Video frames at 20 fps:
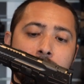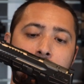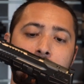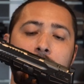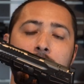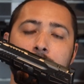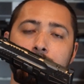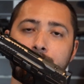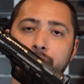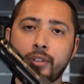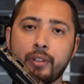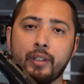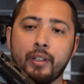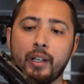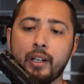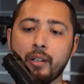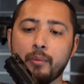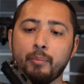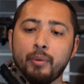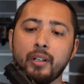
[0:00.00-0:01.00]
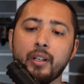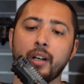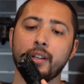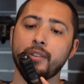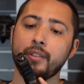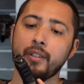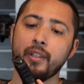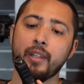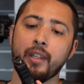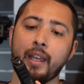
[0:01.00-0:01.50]
texture in there. But
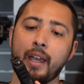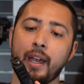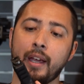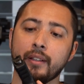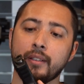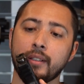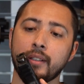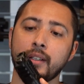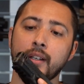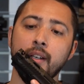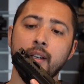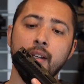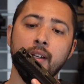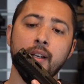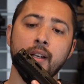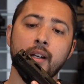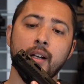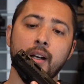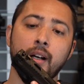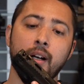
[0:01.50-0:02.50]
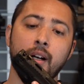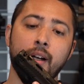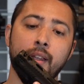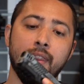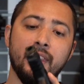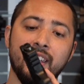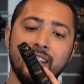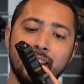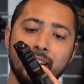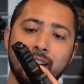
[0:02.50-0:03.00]
other than that, I
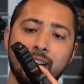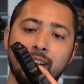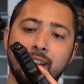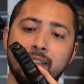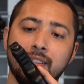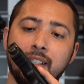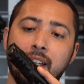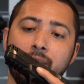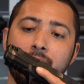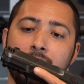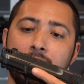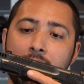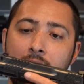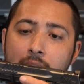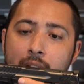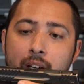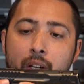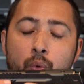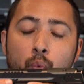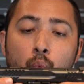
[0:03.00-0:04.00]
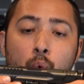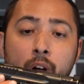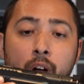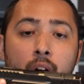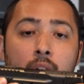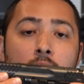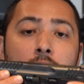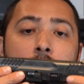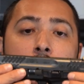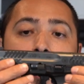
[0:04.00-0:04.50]
think it is a very
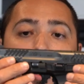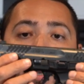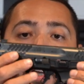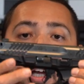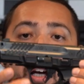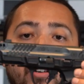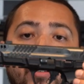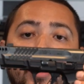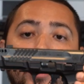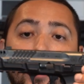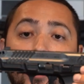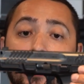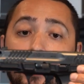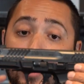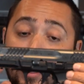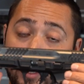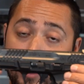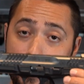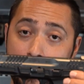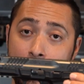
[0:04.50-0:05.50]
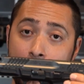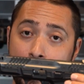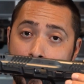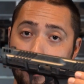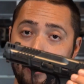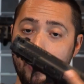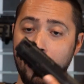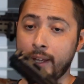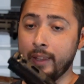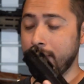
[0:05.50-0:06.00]
well thought out gun.
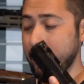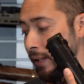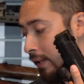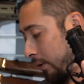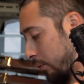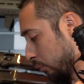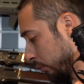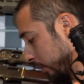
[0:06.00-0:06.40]
Now, I think